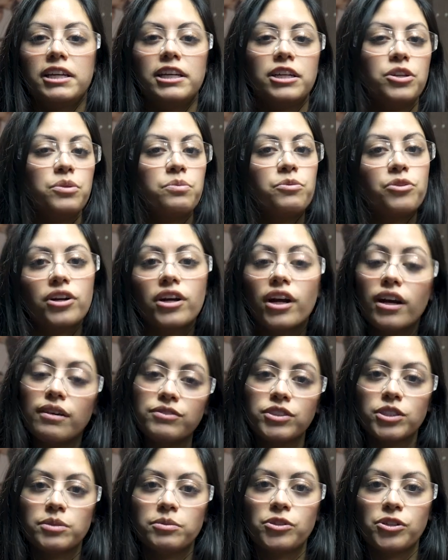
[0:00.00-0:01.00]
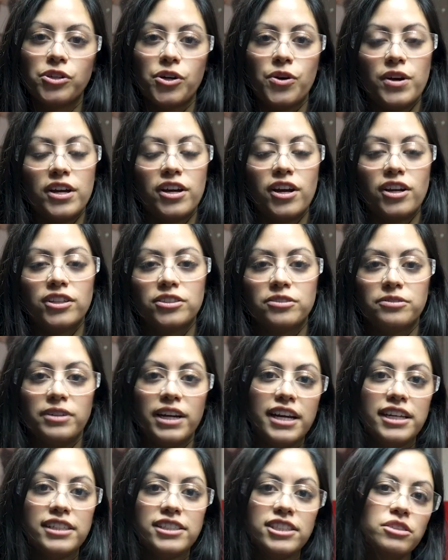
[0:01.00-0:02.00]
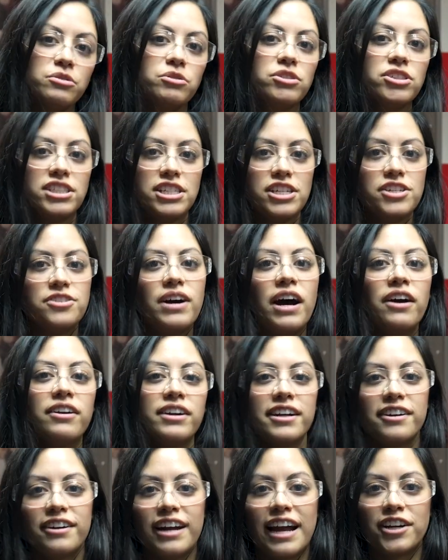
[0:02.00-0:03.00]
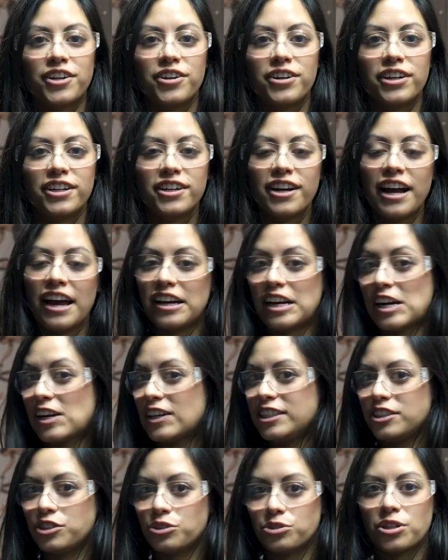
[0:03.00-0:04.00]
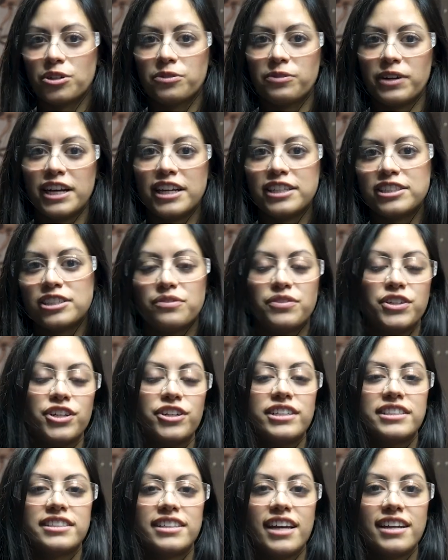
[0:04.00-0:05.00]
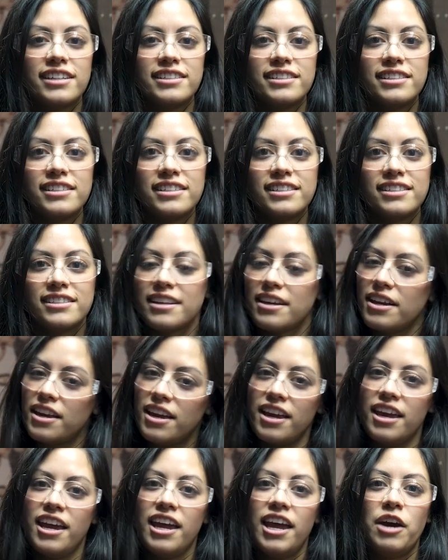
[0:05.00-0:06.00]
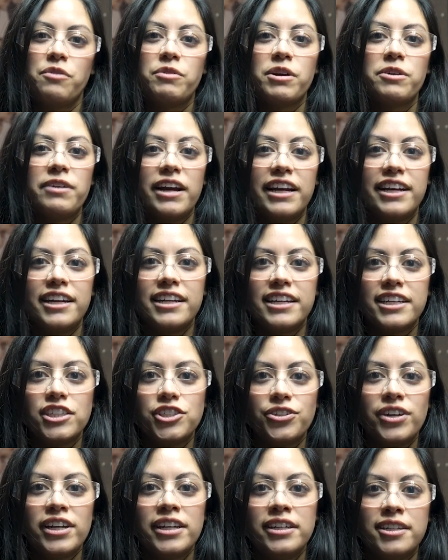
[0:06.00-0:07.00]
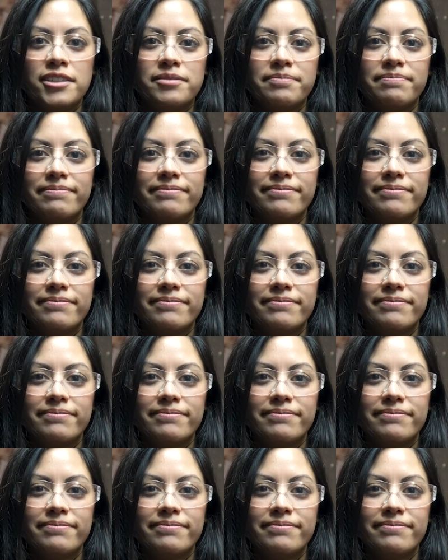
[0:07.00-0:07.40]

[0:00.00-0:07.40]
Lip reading: get you more comfortable going on the range. And we'll see you out here at GRITR at our indoor range if you're in Texas and we're ready to get training.